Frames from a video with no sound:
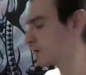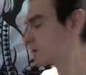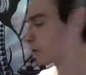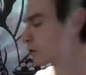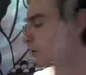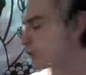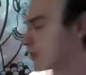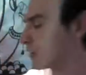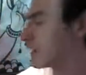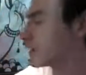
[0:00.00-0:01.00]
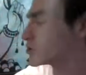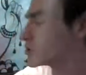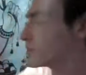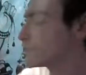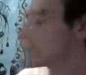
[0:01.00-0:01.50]
for your overall
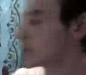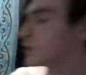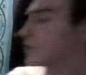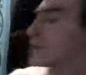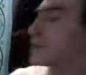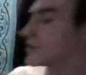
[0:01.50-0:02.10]
energy, you have the